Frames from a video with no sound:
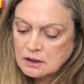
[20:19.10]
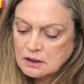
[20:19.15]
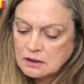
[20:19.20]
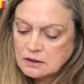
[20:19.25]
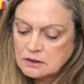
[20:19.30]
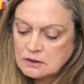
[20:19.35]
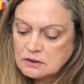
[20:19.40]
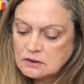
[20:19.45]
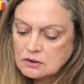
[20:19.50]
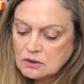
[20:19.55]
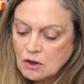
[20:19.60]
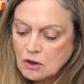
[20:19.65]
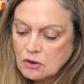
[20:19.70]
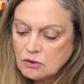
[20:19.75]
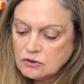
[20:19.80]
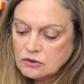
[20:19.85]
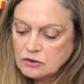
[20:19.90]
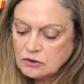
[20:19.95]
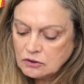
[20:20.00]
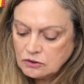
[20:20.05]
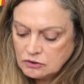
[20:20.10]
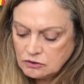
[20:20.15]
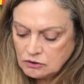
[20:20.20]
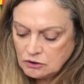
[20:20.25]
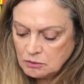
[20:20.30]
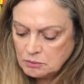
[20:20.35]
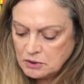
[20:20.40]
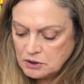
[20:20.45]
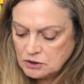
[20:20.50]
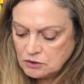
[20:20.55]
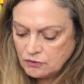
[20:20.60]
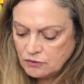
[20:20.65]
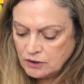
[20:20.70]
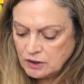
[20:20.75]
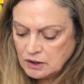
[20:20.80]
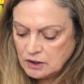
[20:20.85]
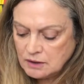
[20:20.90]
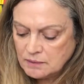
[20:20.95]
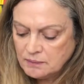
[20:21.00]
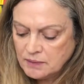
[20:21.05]
So much
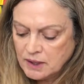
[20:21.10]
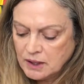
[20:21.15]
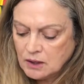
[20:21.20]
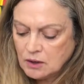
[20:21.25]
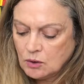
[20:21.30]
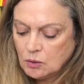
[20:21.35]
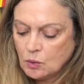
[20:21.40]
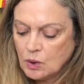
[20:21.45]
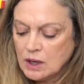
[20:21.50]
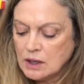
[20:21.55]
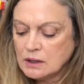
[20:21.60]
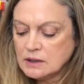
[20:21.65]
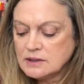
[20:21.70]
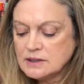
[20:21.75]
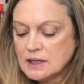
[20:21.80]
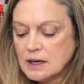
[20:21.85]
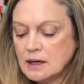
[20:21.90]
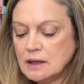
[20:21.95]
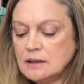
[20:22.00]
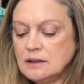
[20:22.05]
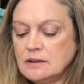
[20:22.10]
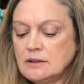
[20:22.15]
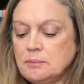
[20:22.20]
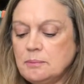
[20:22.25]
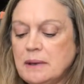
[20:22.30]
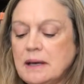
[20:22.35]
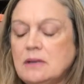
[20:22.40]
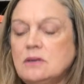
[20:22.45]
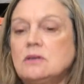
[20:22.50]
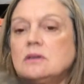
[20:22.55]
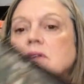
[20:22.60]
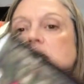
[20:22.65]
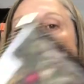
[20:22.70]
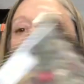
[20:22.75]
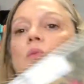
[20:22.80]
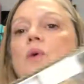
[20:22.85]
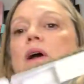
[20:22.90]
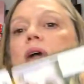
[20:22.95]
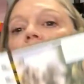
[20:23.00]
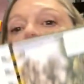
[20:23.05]
fun. Well done is better
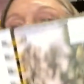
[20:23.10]
than well